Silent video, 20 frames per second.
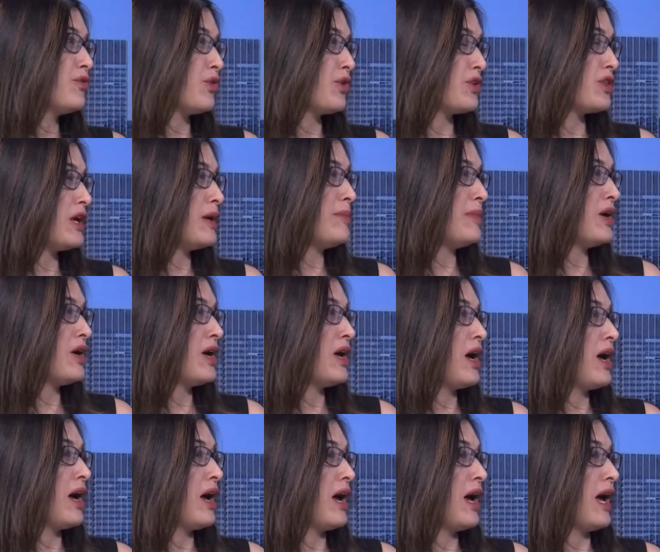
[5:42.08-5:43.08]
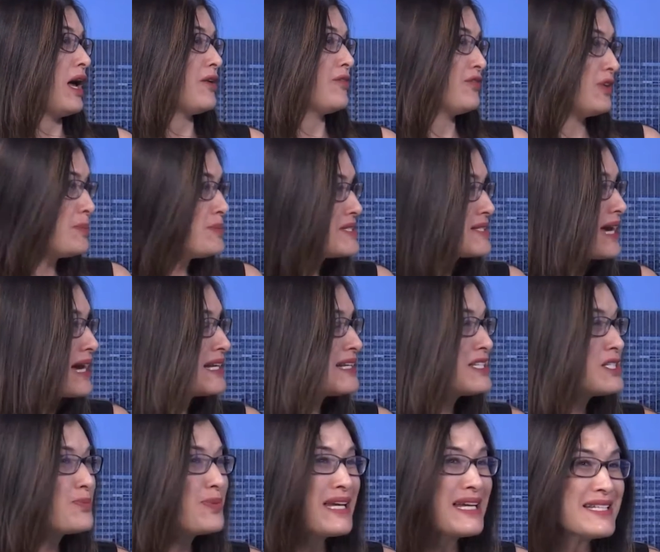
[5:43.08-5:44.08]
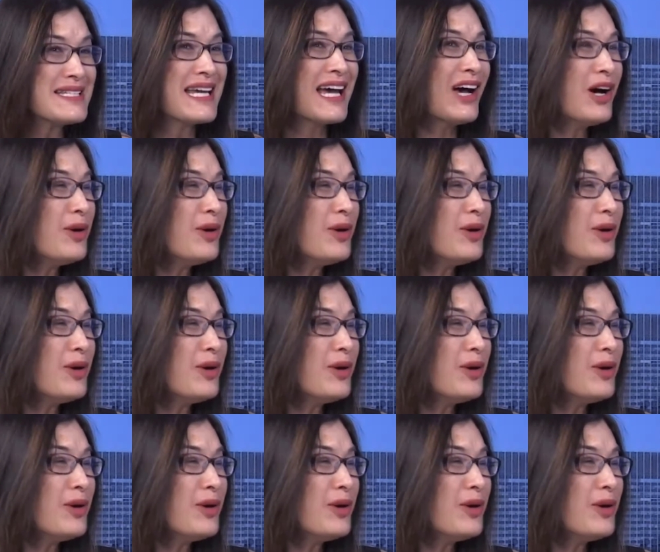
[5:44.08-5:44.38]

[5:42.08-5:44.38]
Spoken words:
for them. Flip side is we get to